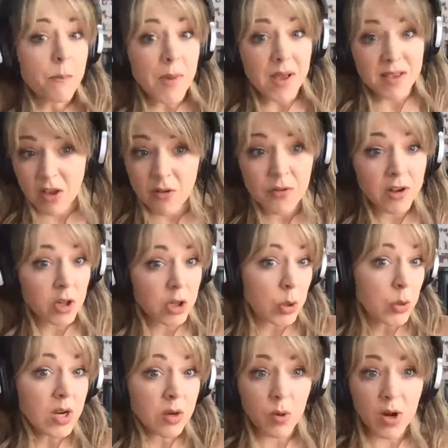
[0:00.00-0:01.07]
Myself
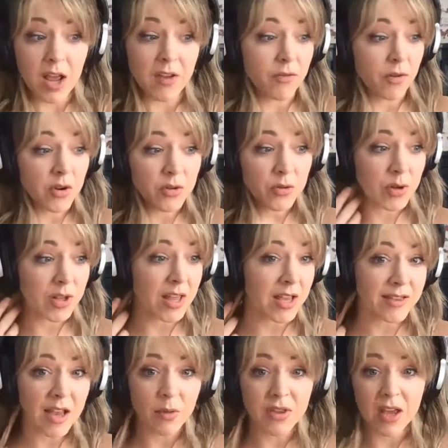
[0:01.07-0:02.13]
included, when I first
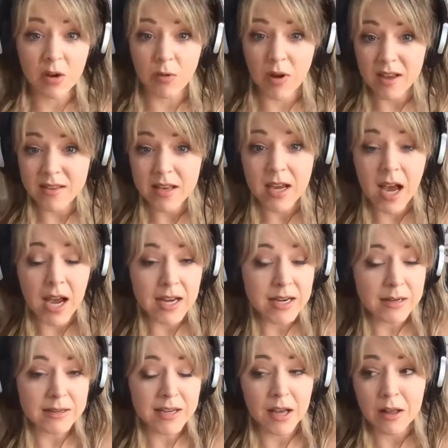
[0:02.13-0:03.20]
realized I was anorexic, I
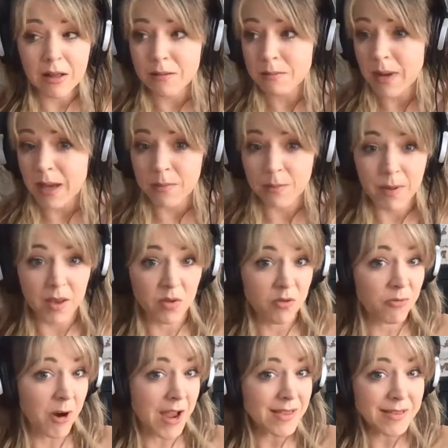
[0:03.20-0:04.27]
didn't tell my best
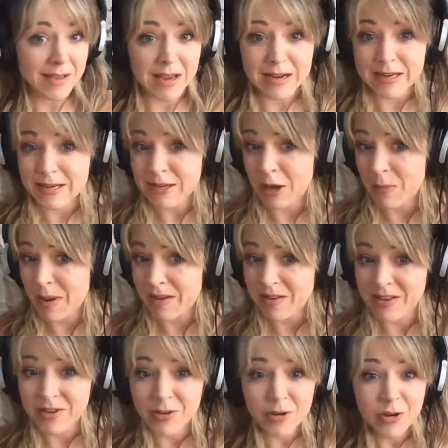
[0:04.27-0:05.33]
friends. I didn't tell my
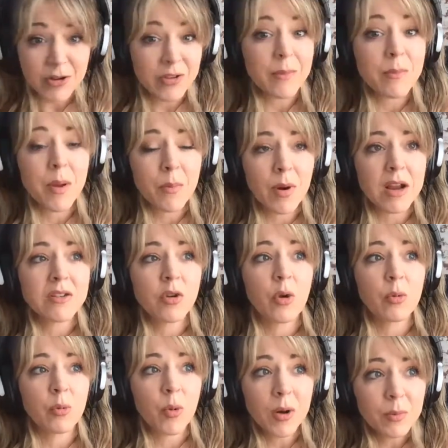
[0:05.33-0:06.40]
sisters. I remember I
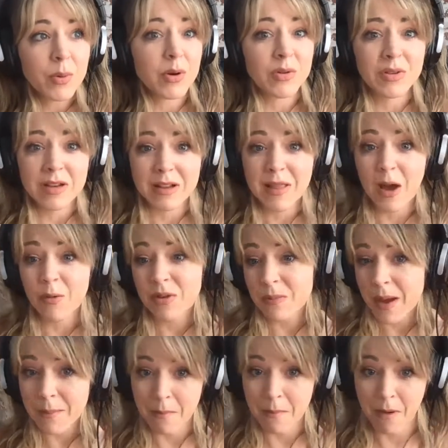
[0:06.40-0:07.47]
told one person, and that was
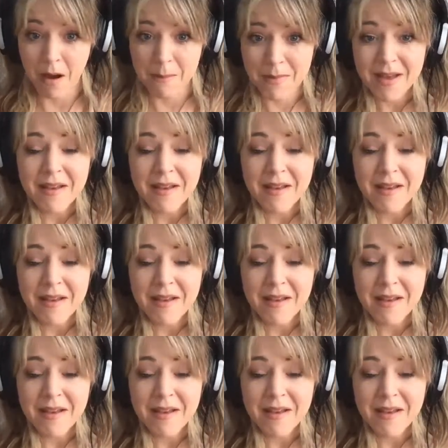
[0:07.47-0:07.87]
my mom.